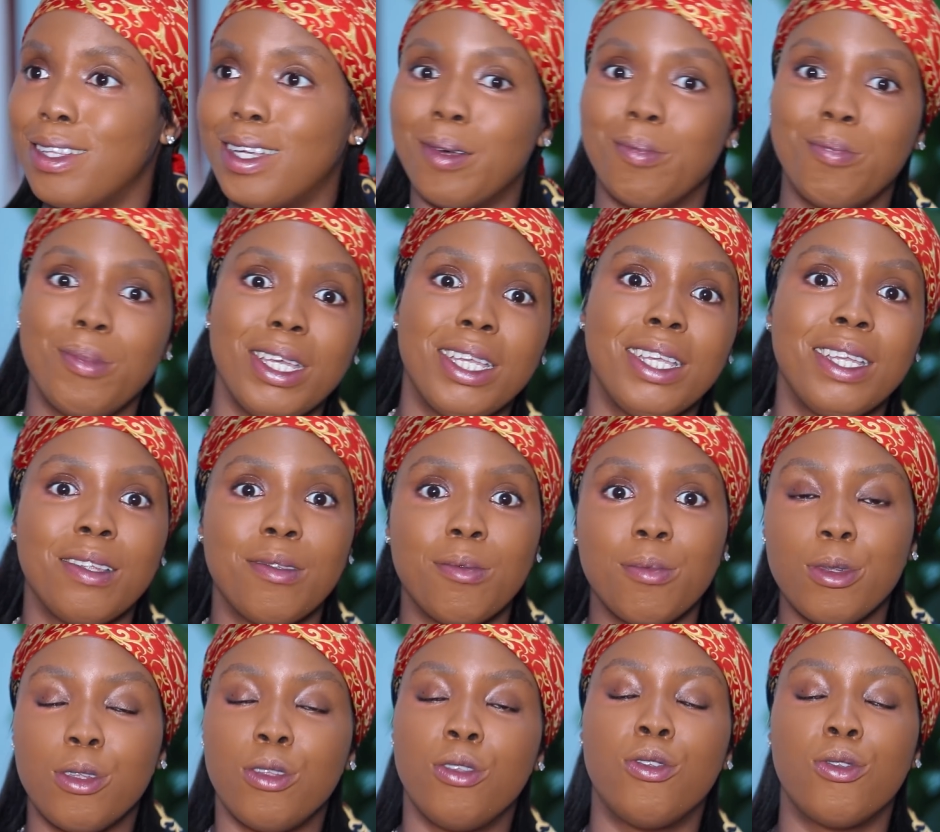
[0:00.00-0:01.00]
They are
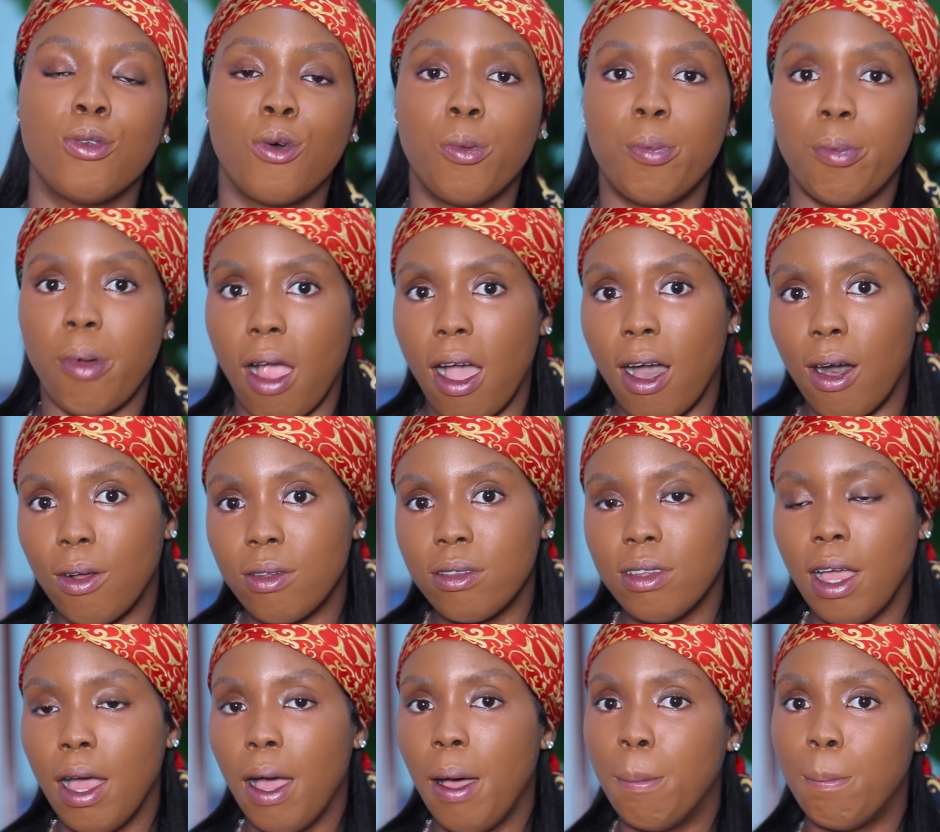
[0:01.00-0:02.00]
making me so proud.